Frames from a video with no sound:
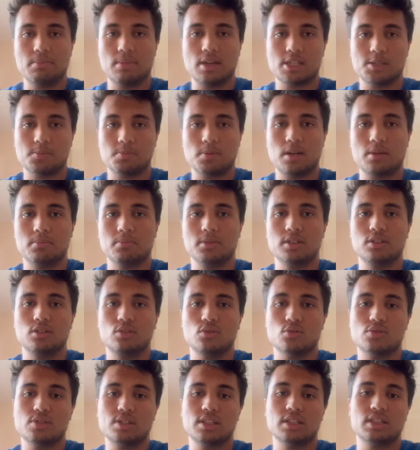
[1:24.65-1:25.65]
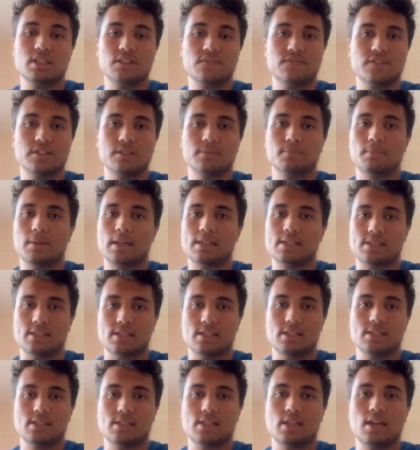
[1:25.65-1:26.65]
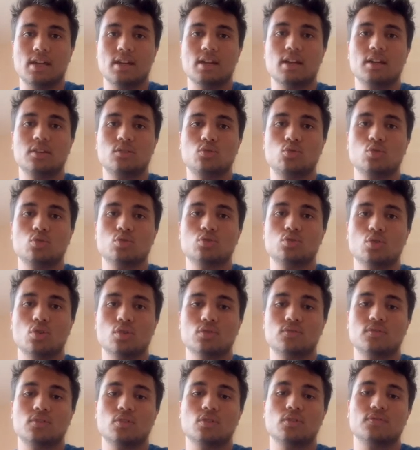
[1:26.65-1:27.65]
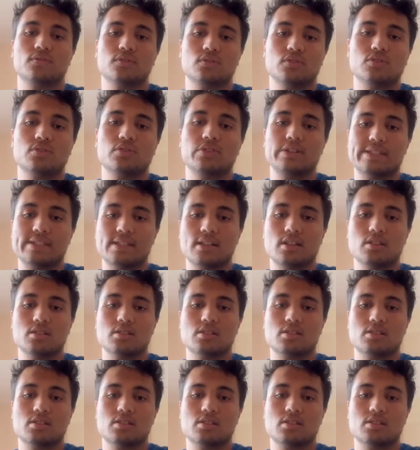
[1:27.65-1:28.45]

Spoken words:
experiment using different masses, and I took note of the results